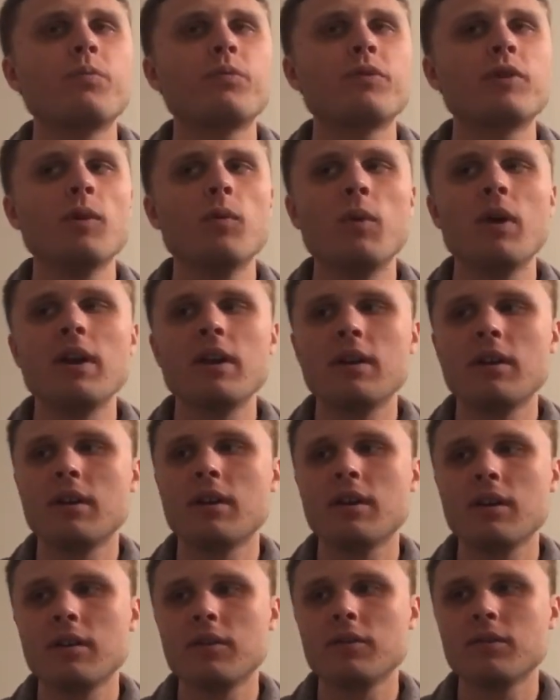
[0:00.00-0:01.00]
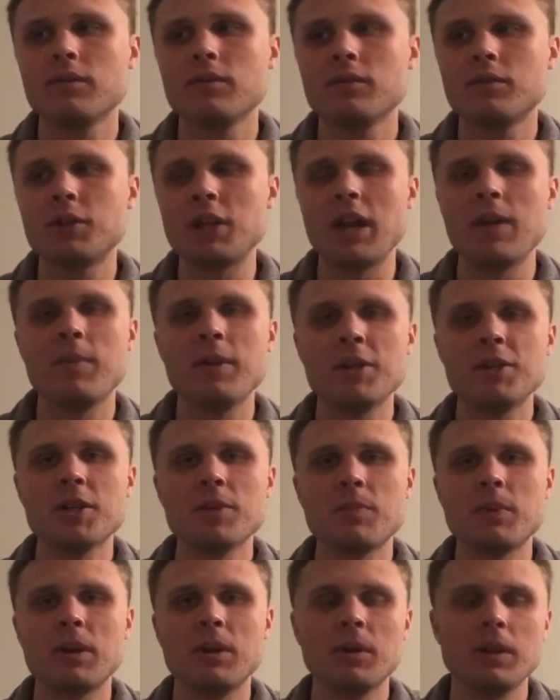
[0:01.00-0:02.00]
to win a
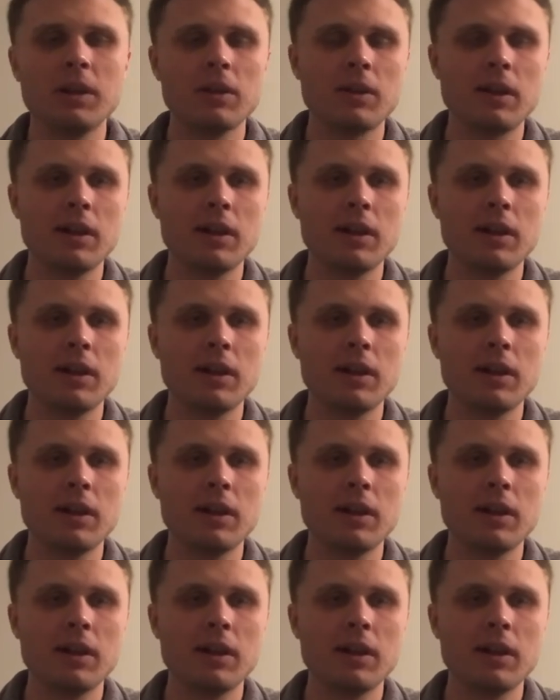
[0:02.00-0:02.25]
championship in a league